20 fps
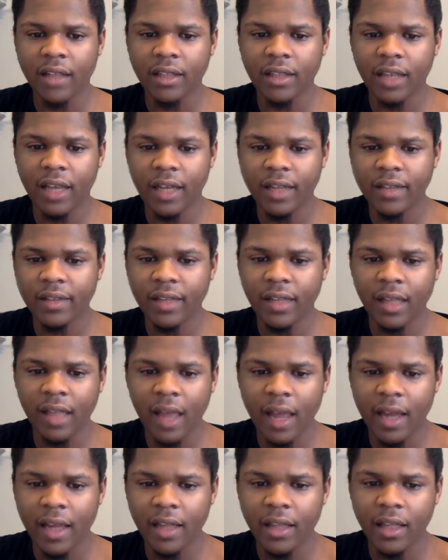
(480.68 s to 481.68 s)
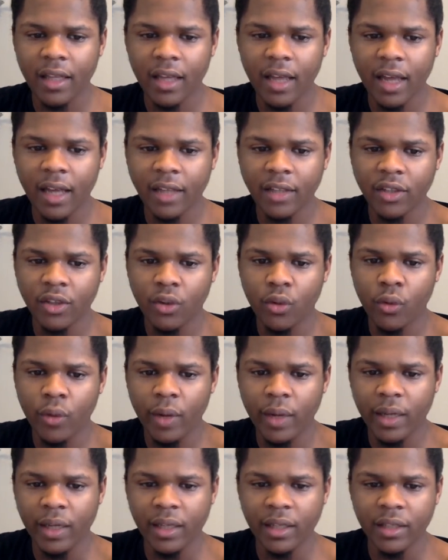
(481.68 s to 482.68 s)
he has the length, he has the
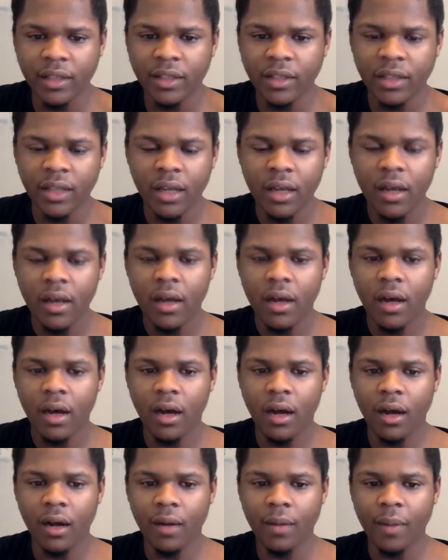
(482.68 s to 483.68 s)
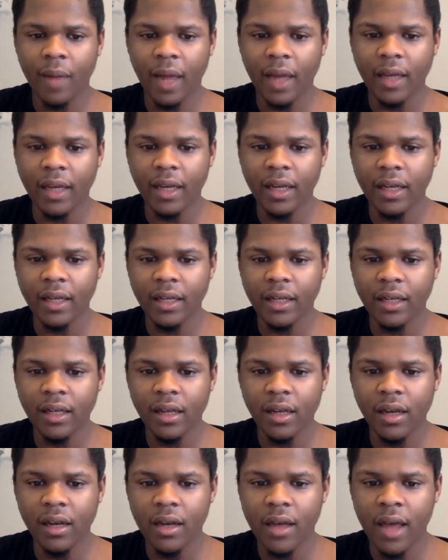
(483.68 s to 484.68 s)
quickness. At the end of
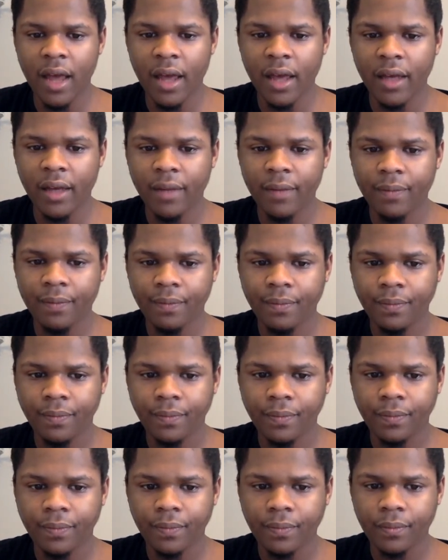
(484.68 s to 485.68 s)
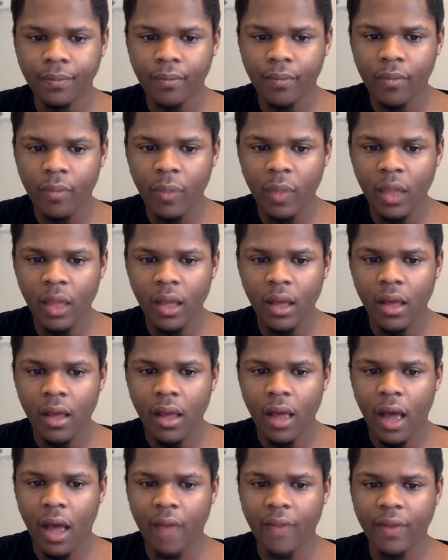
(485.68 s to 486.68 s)
the day,
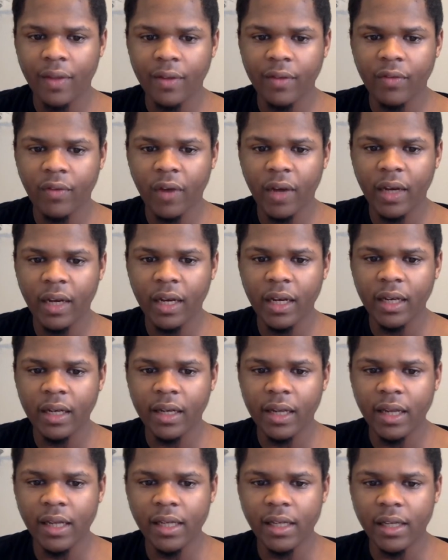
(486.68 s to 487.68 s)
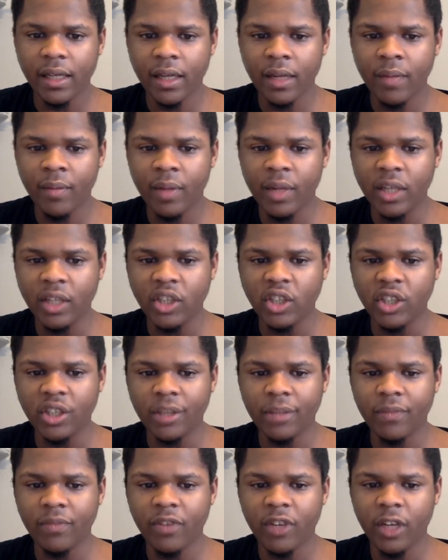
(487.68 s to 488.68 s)
I think Frank Ntilikina can be a
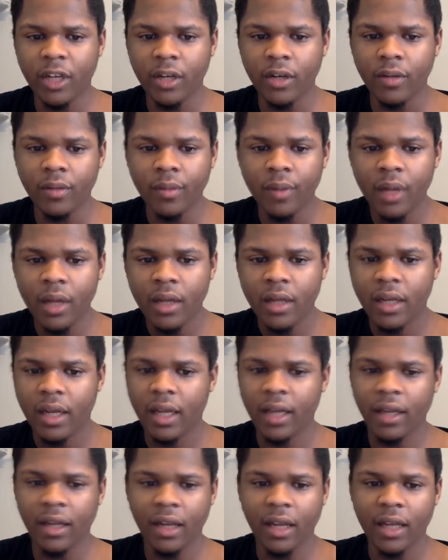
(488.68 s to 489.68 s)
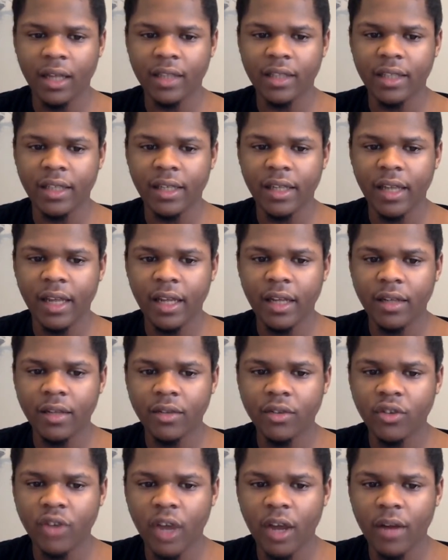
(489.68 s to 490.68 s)
gem for them. That, like I said, they ended
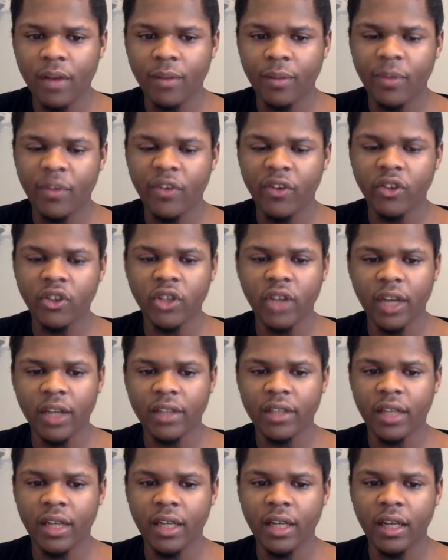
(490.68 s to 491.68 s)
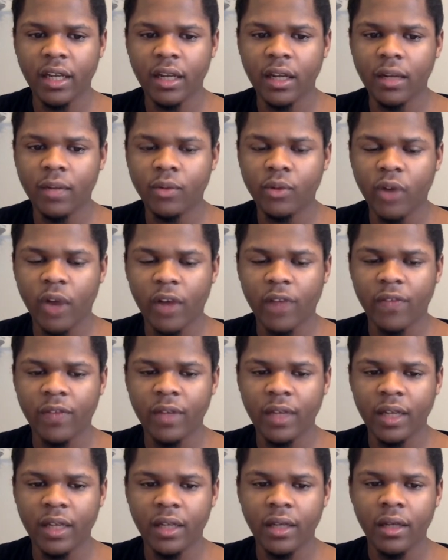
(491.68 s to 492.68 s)
up drafting. Phil Jackson ended up drafting
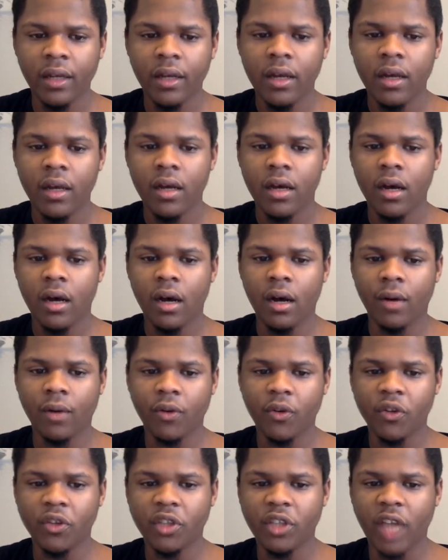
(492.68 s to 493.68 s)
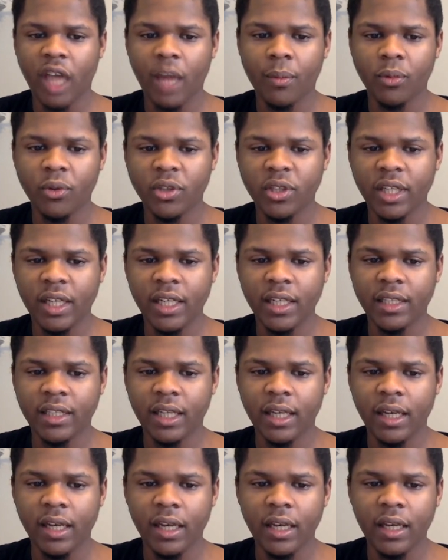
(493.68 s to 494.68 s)
it. Kristaps, Porzingis,
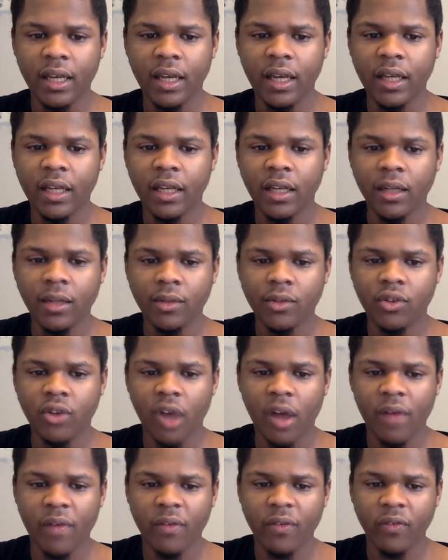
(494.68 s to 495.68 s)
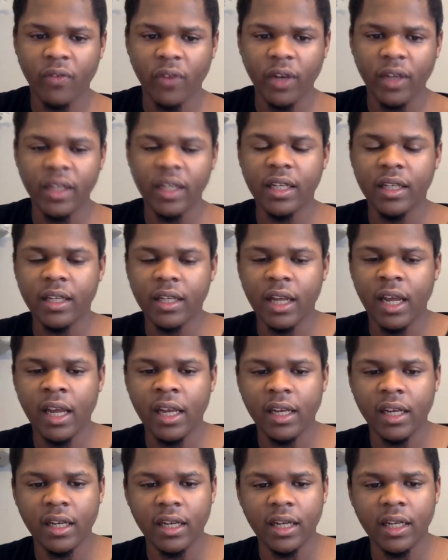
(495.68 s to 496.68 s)
and then he ended up drafting Frank
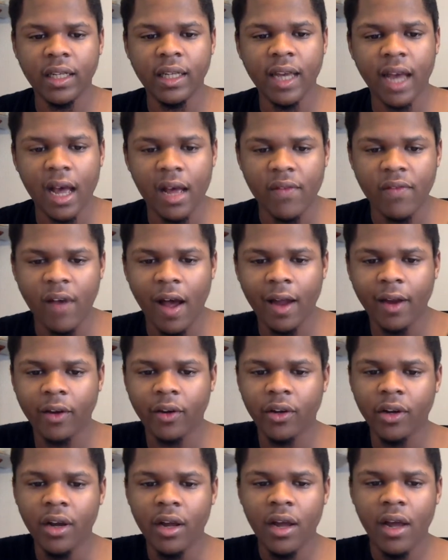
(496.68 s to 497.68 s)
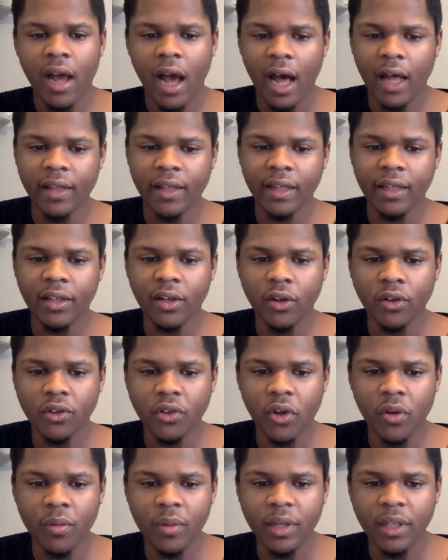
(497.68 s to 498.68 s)
Ntilikina, and then he got fired. I think those are
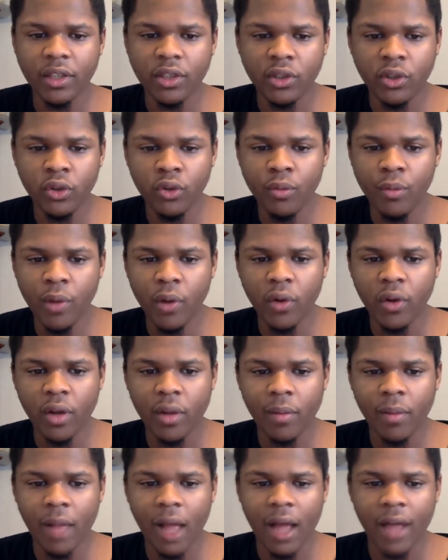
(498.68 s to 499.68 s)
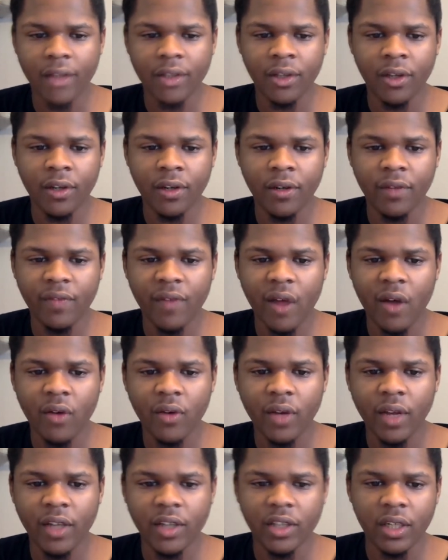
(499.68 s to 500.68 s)
going to be two building blocks of the
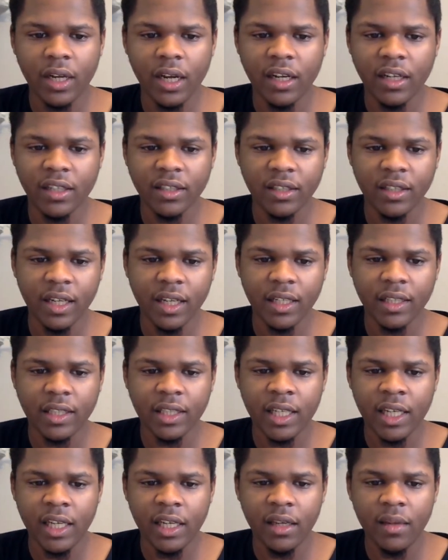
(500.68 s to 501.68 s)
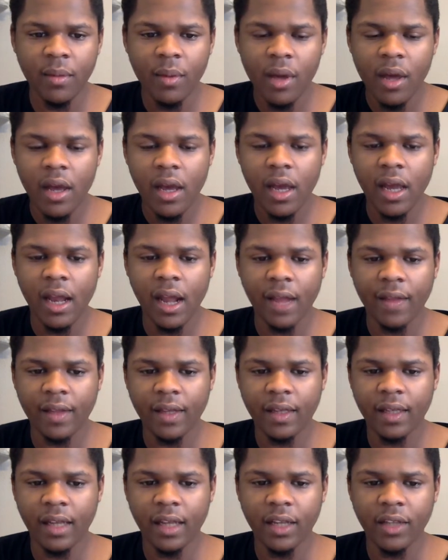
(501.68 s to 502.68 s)
foundation of his Knicks team, and I
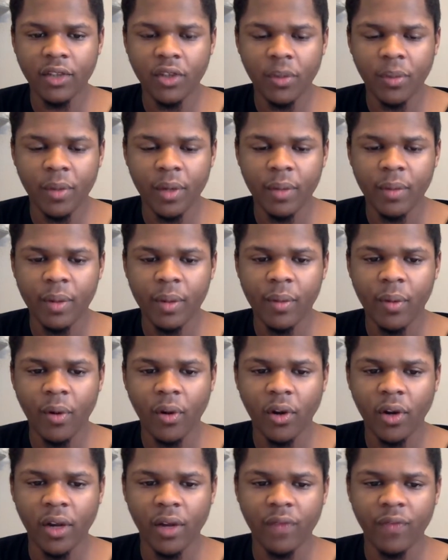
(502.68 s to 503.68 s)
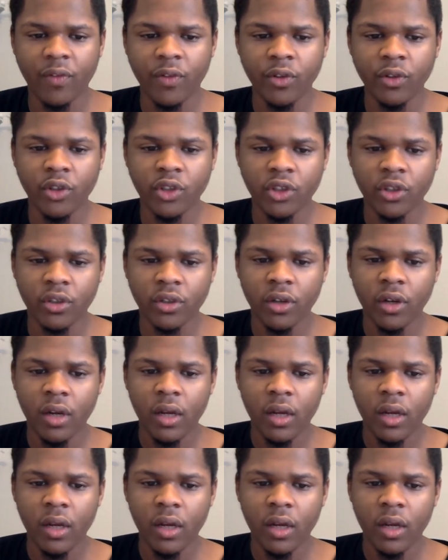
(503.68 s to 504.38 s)
think that he's going to be a big part of their future.